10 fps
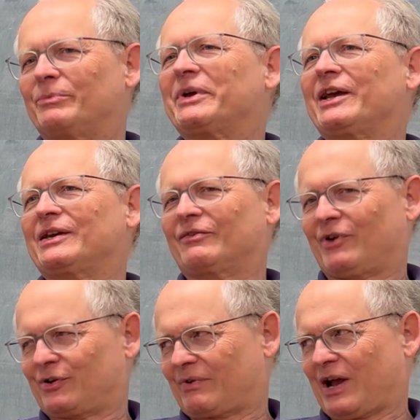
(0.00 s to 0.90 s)
the beginning of
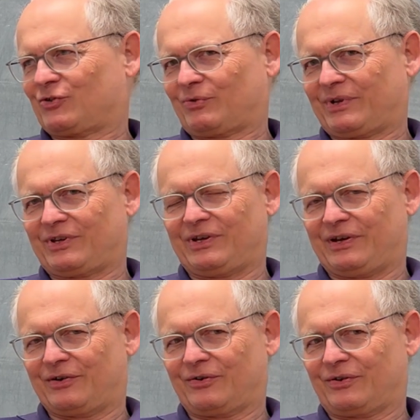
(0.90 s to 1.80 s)
undergraduate
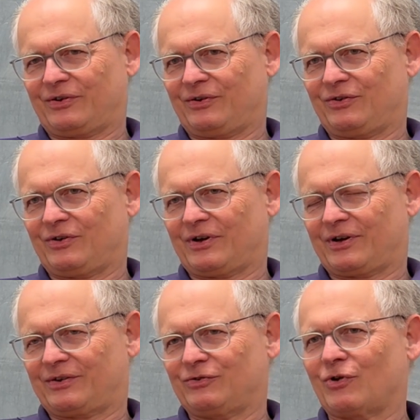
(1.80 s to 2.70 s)
year,
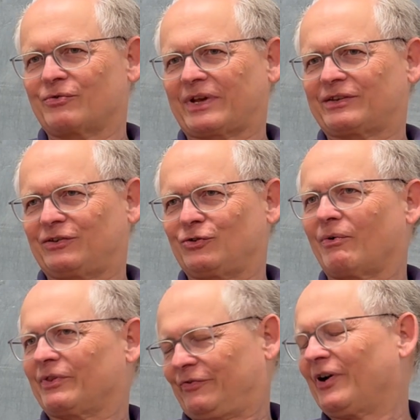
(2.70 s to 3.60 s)
you don't get to do
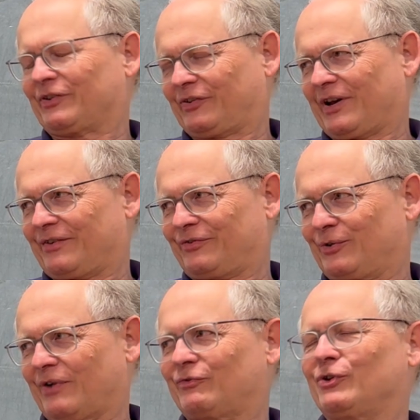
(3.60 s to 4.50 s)
all the fun stuff.
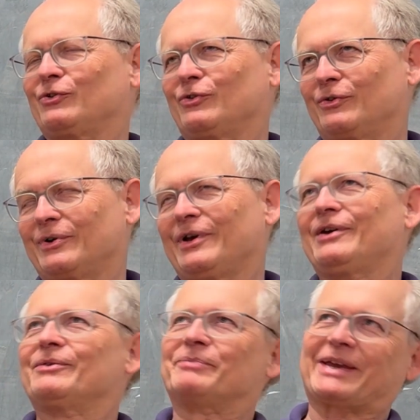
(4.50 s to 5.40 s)
You have to do
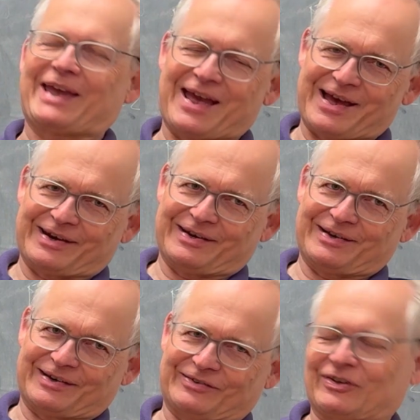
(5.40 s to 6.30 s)

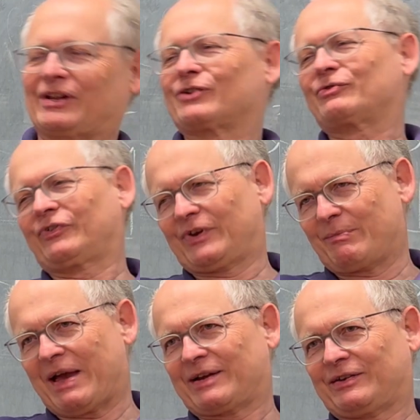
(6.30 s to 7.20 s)
mechanics and electricity
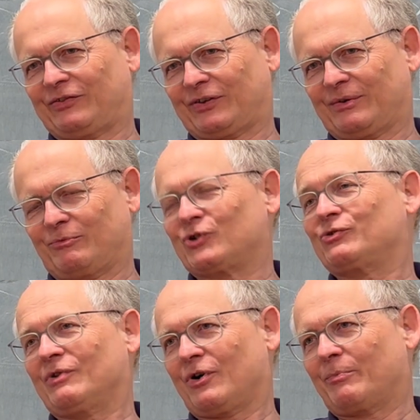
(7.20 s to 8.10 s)
and magnetism,
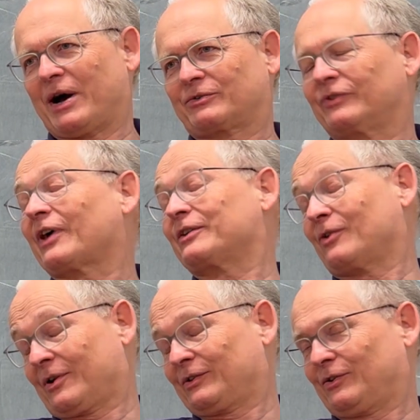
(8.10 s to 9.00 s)
which you know about because I
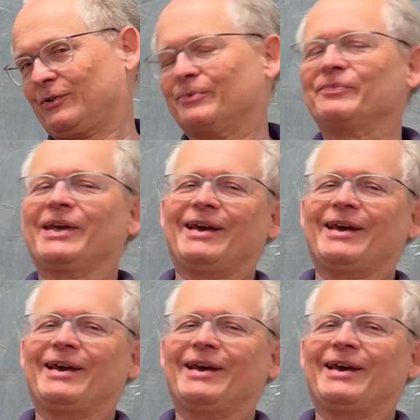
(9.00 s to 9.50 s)
taught it to you.